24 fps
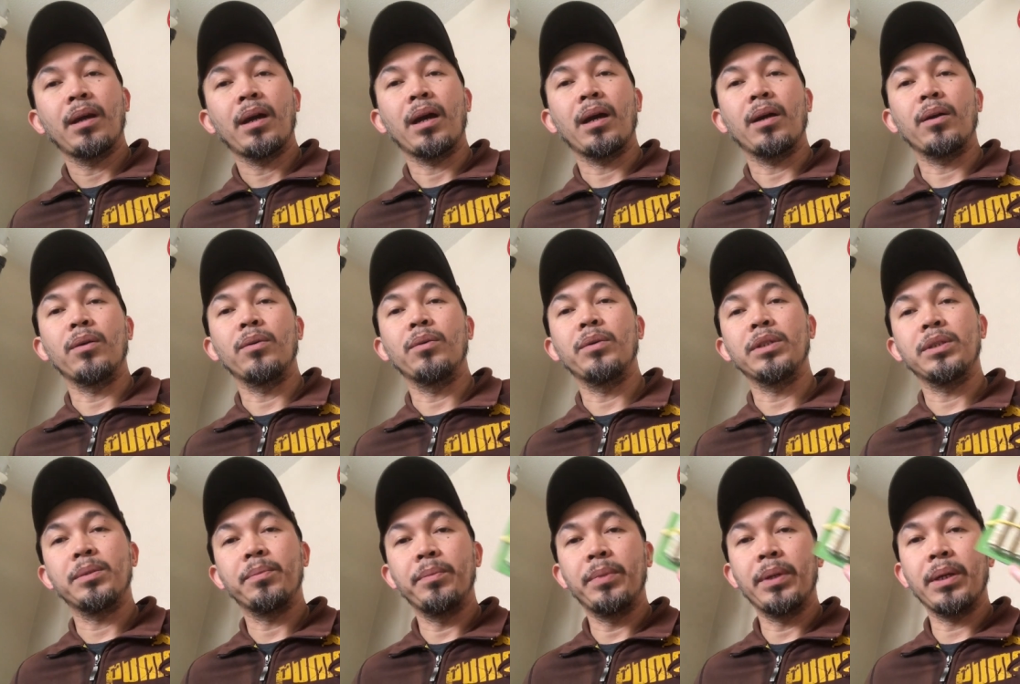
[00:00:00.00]
I
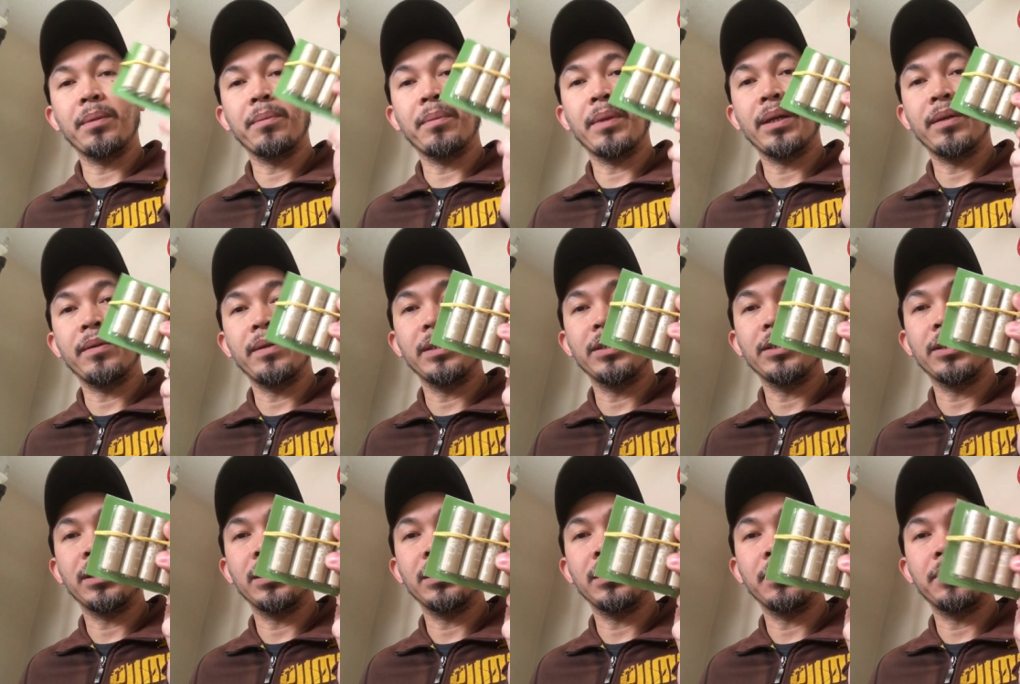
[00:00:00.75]
always bring my
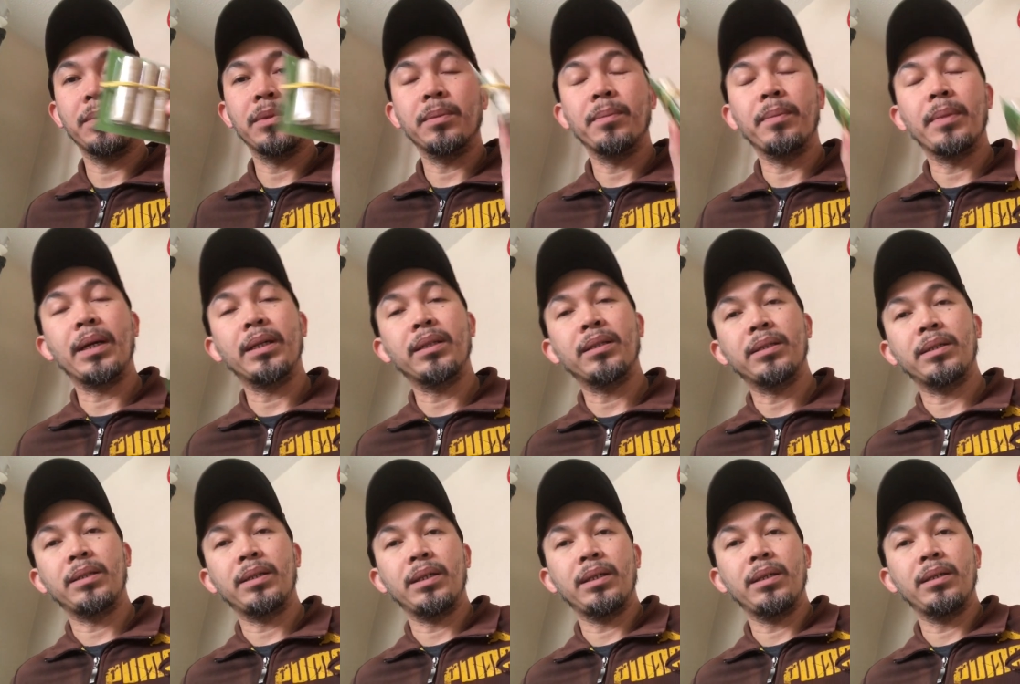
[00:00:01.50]
rechargeable
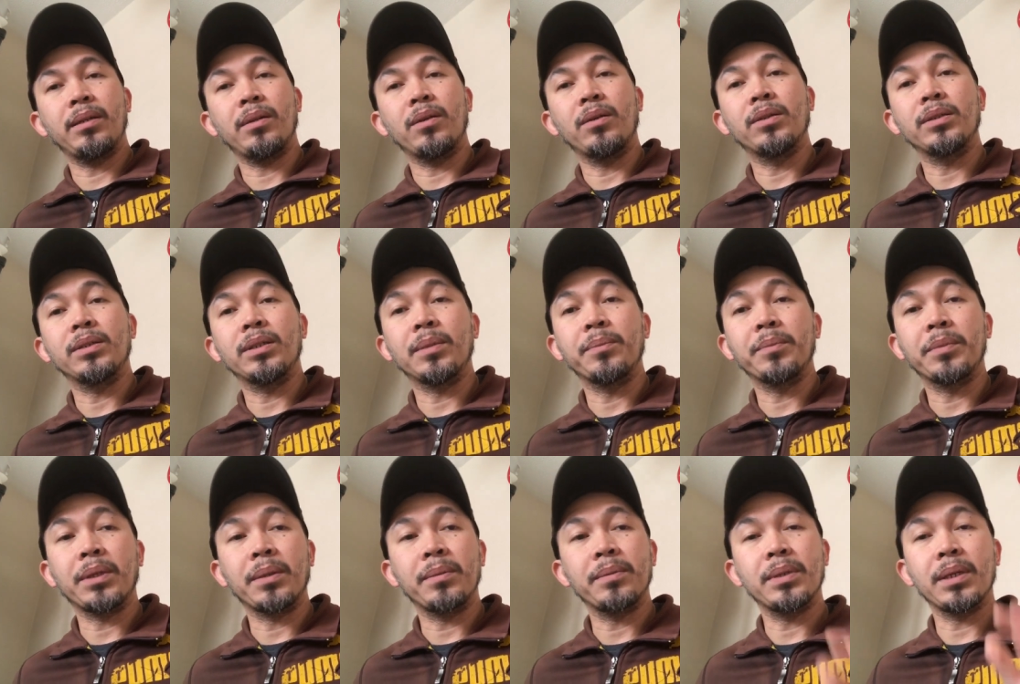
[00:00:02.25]
battery or
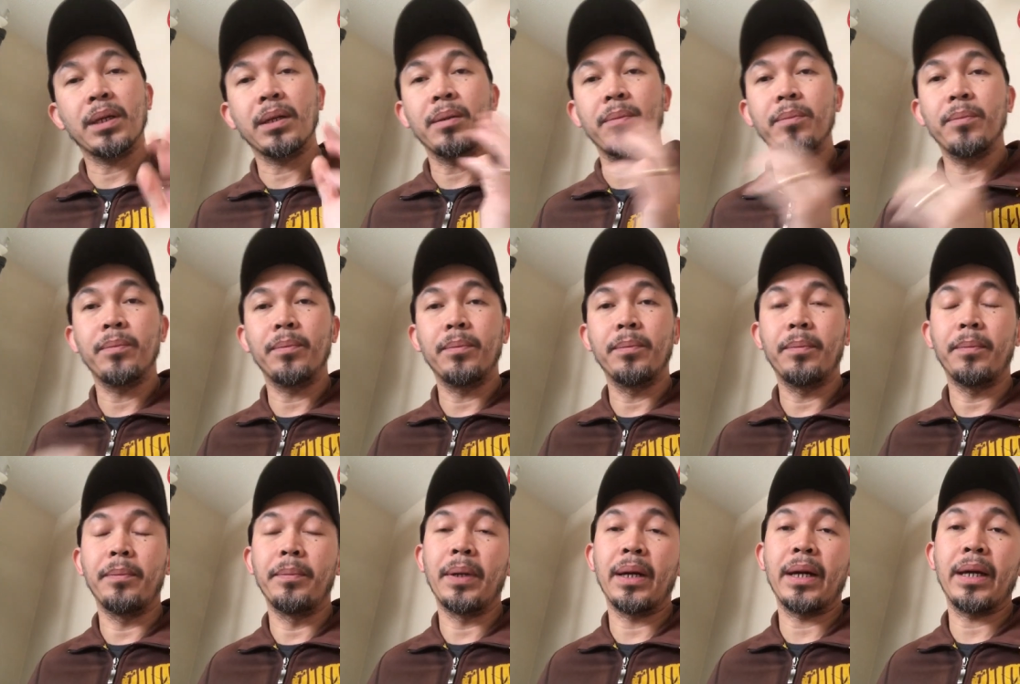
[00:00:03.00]
sometimes I
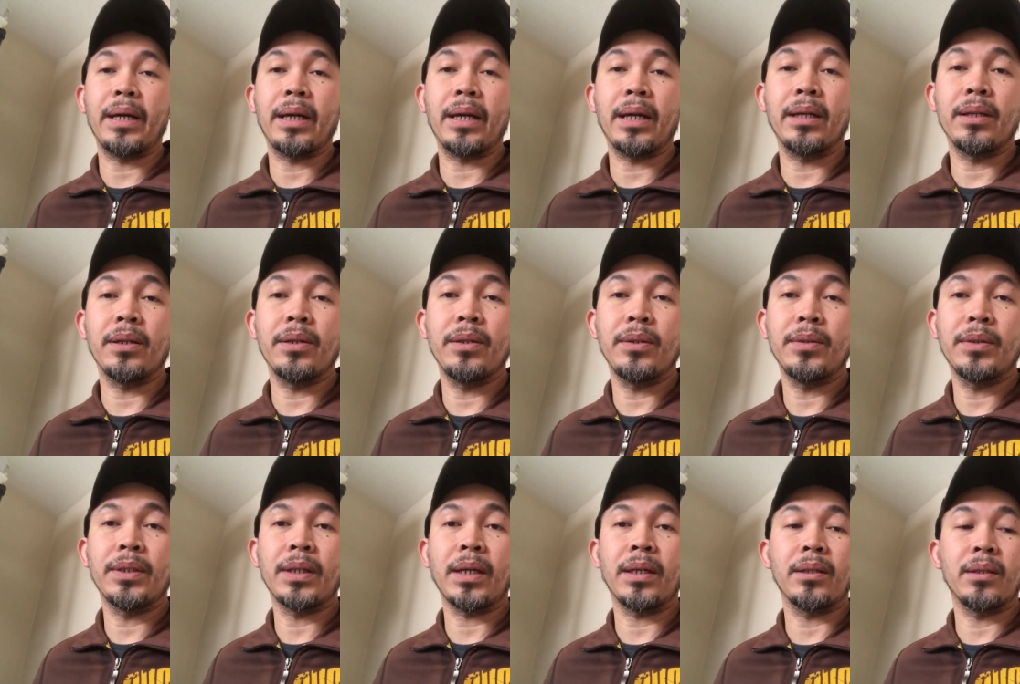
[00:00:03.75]
buy a new
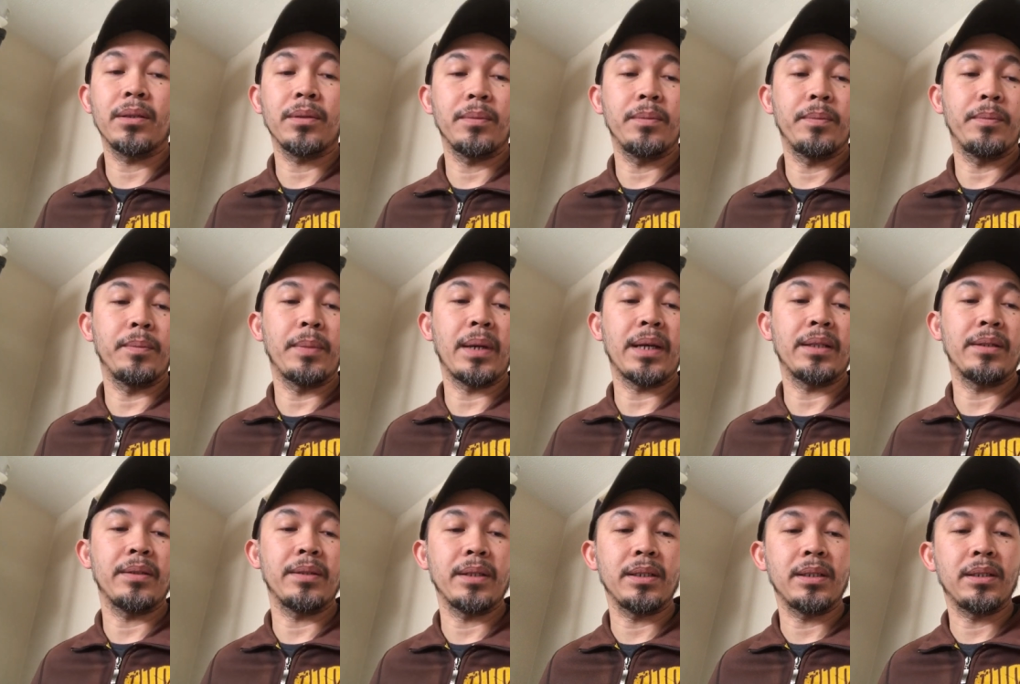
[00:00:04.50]
set of
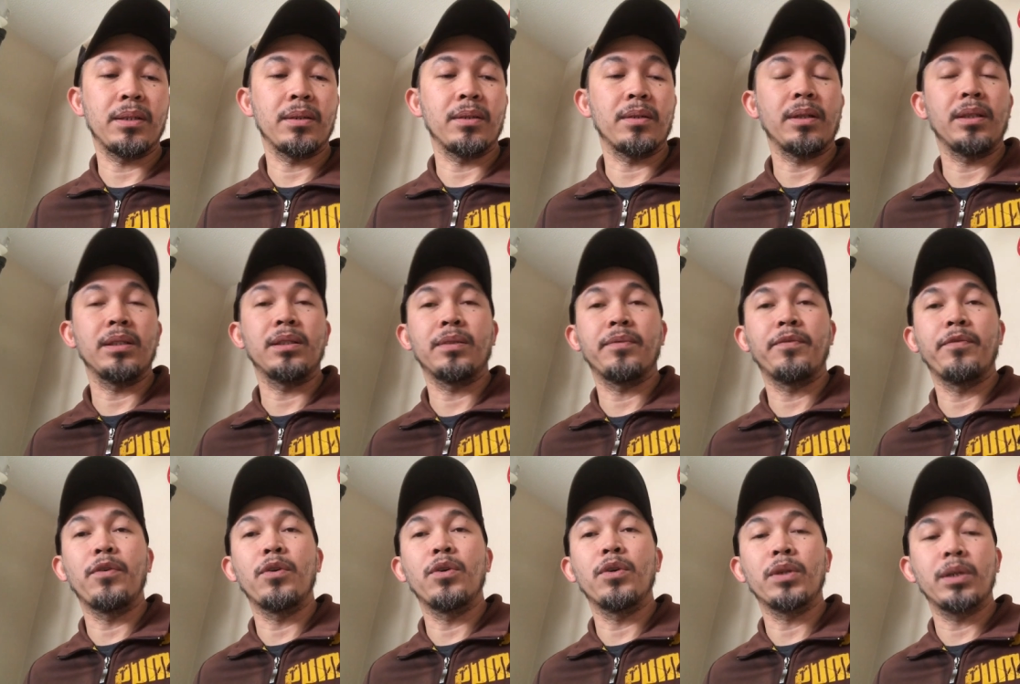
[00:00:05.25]
batteries so it's
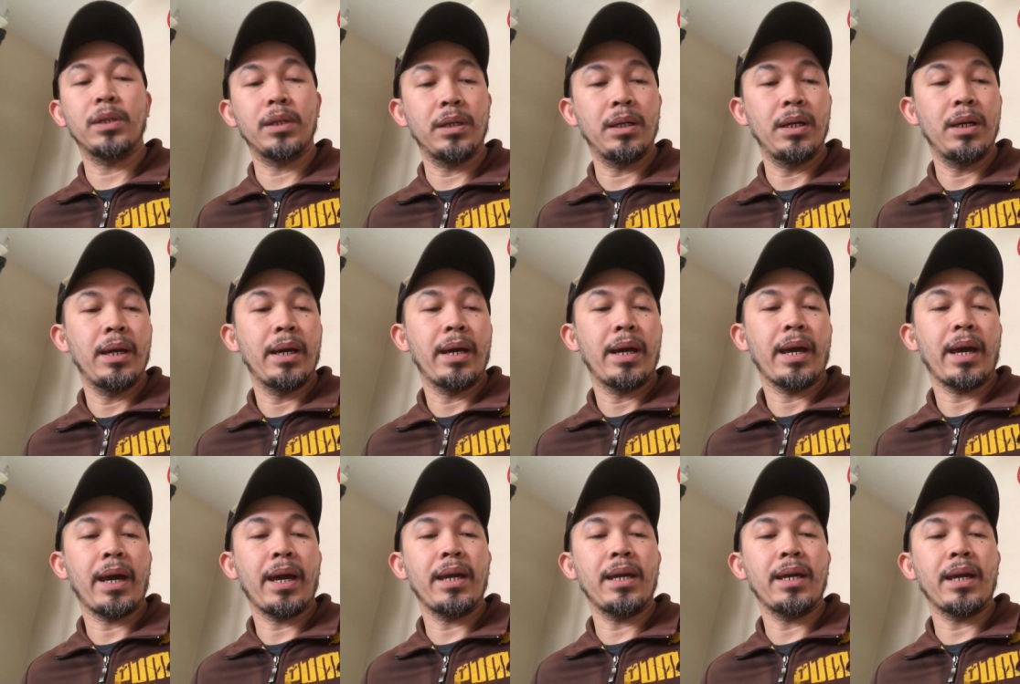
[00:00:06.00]
four
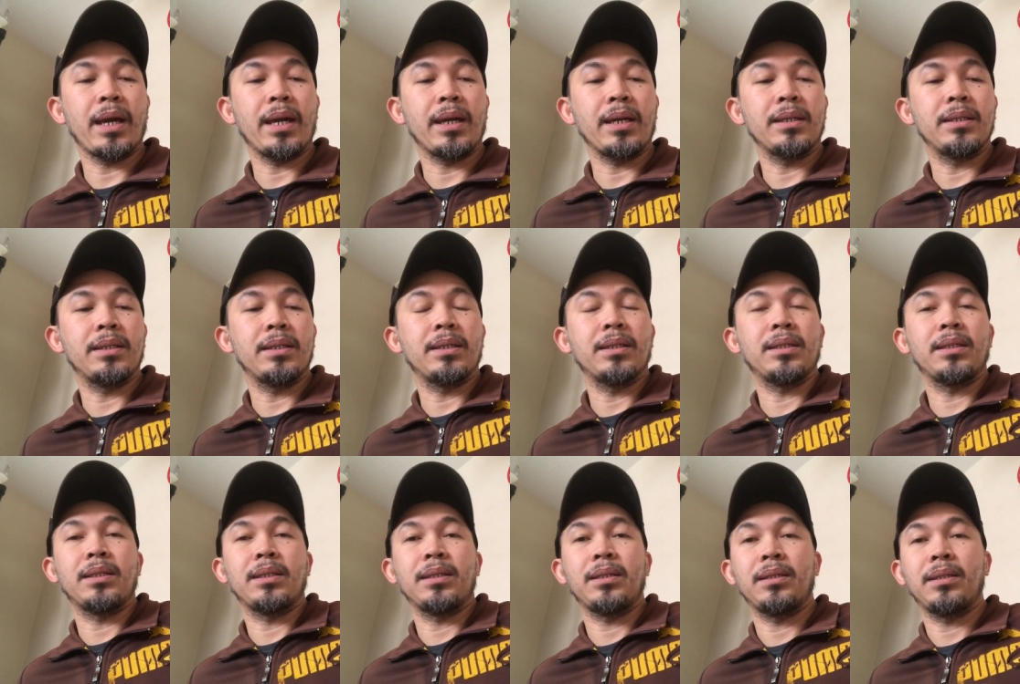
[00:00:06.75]

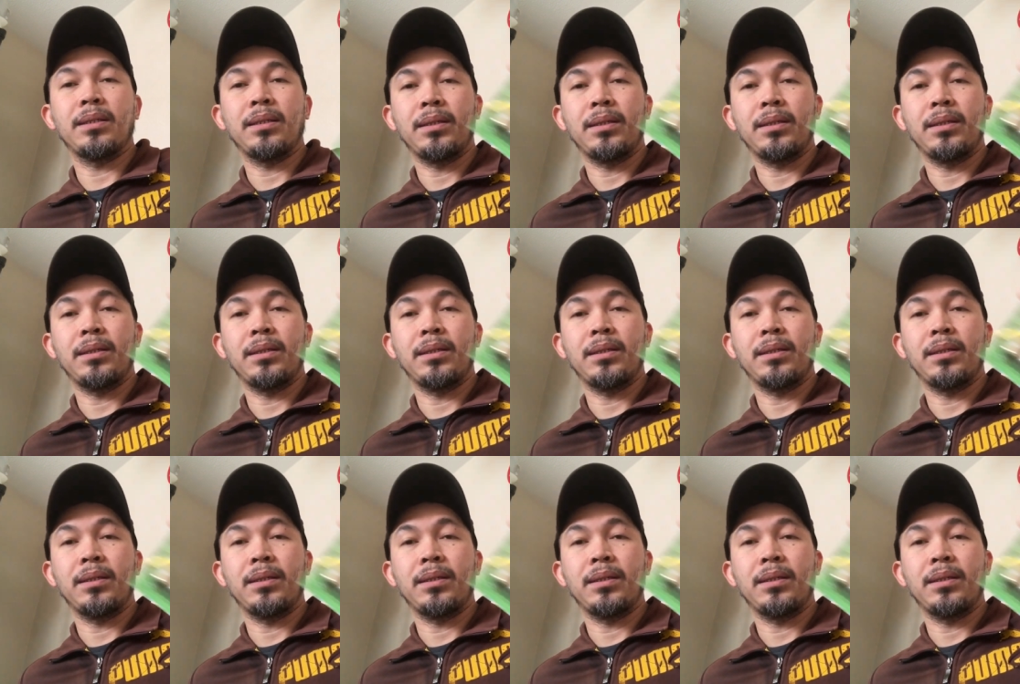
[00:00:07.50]
AA's